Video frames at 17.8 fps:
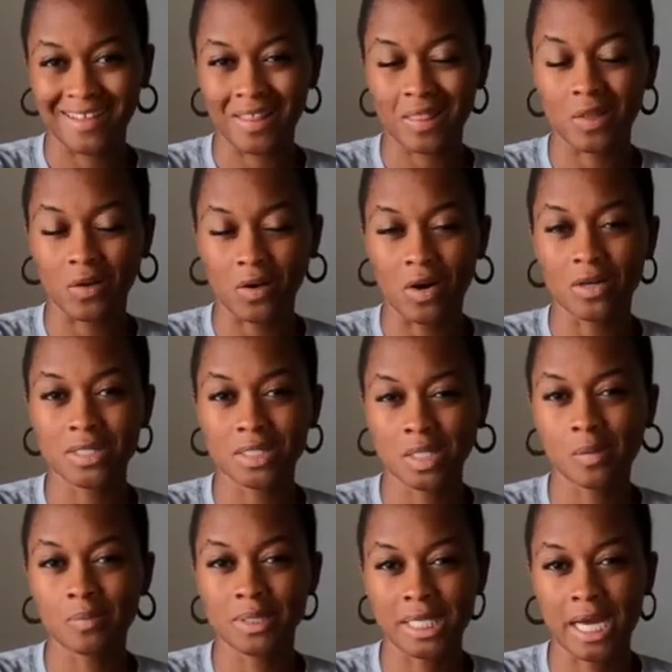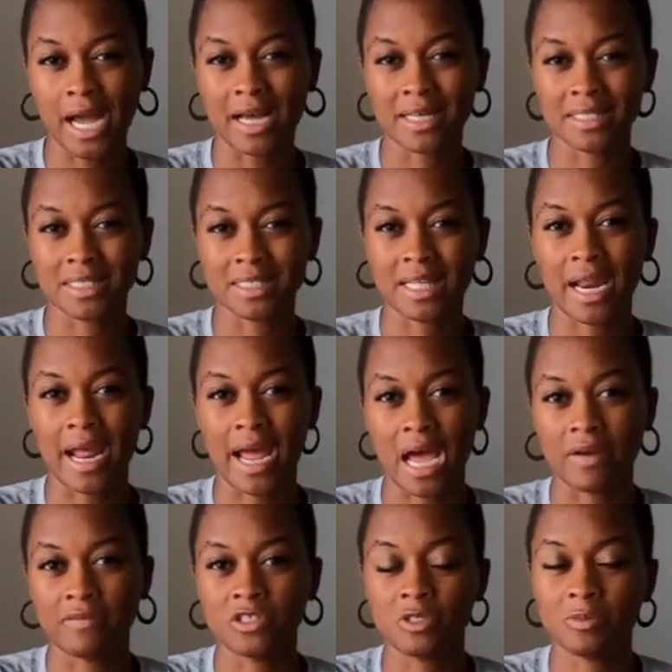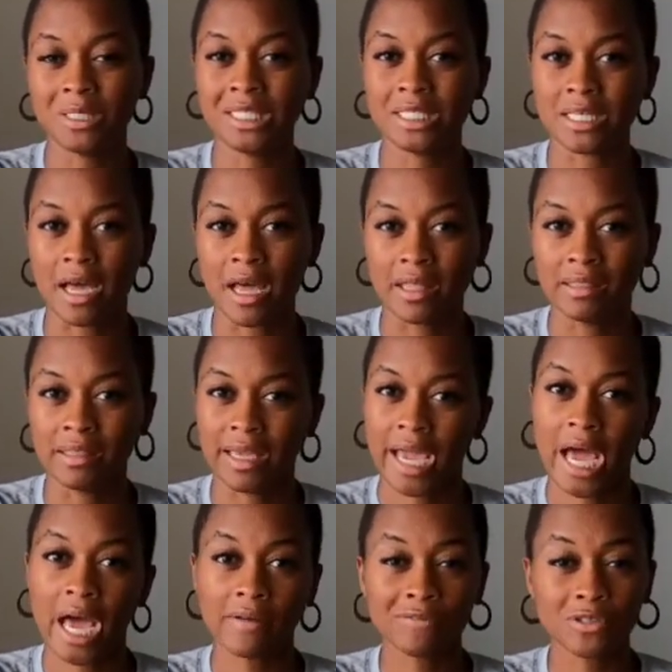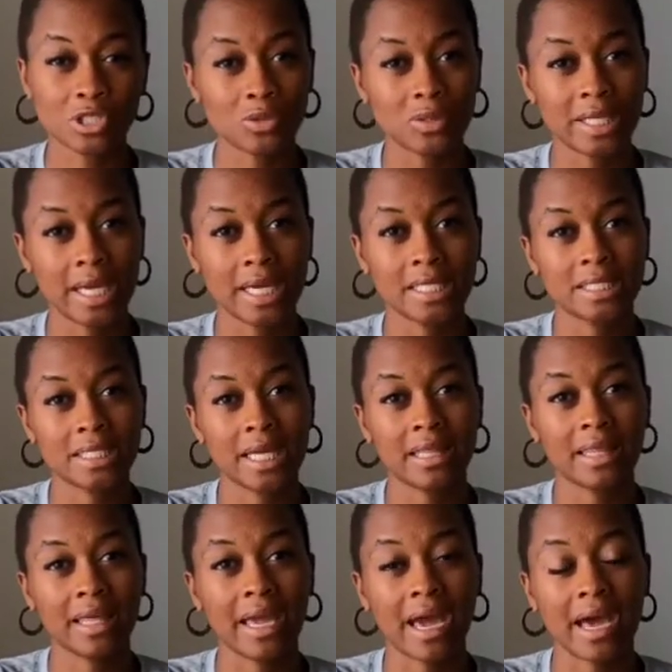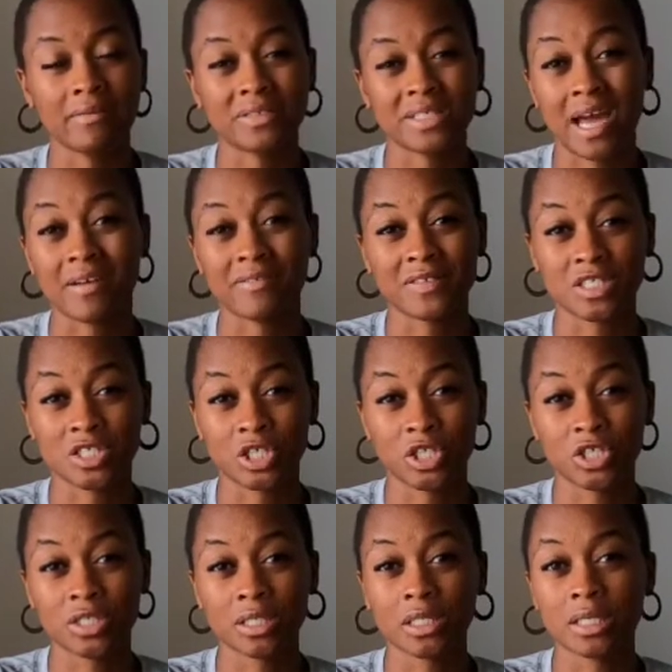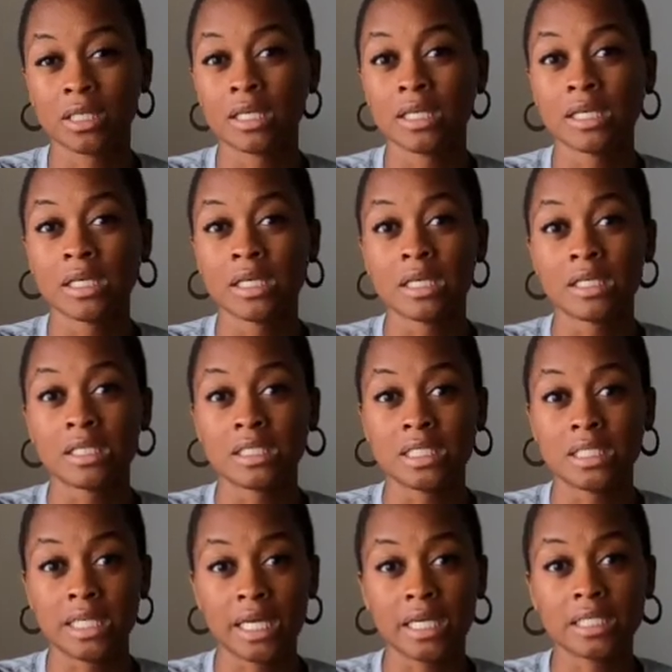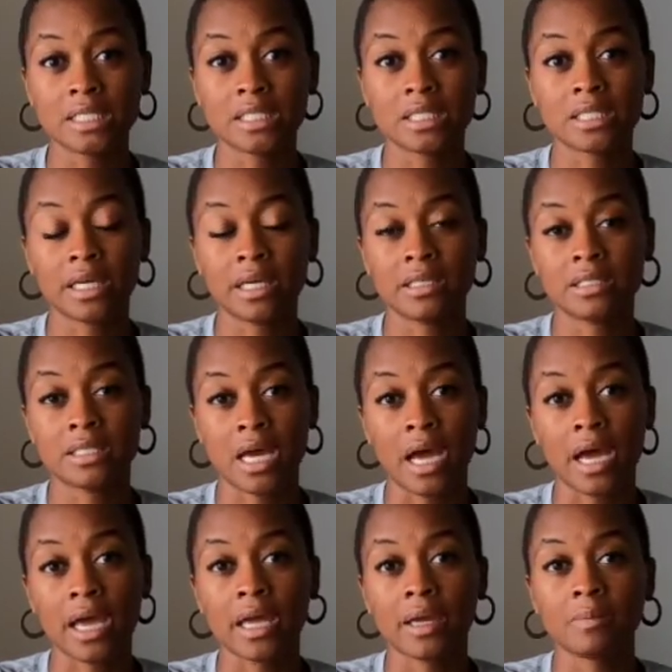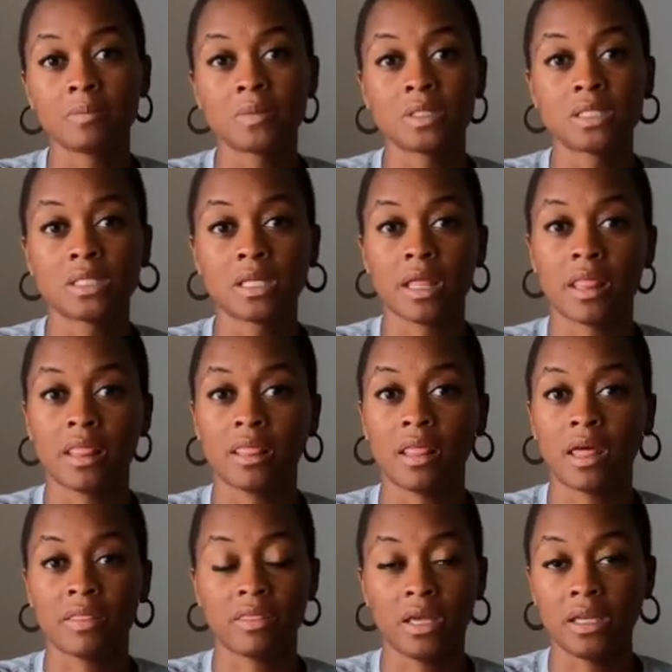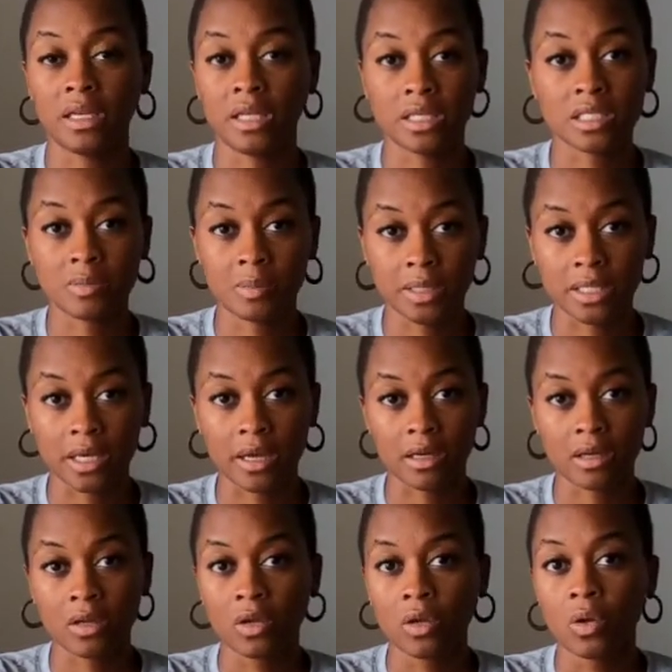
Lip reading: There are some tasks that have to be done, they have due dates, and they have to have certain dates and times that they need to be done.